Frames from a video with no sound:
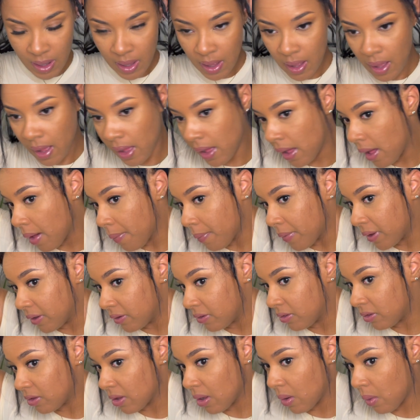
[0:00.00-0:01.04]
And
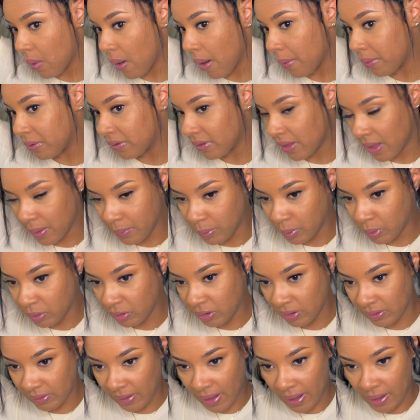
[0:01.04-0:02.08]
so I was able to
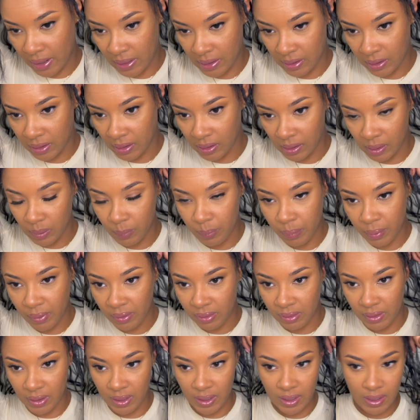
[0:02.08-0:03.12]
just kind of keep
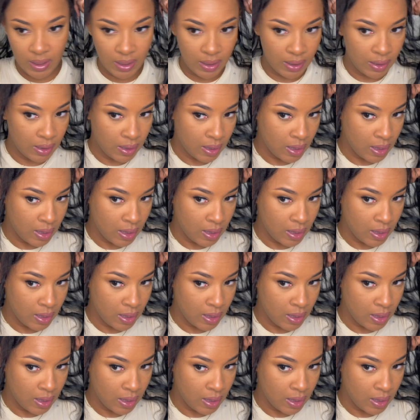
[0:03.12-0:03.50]
the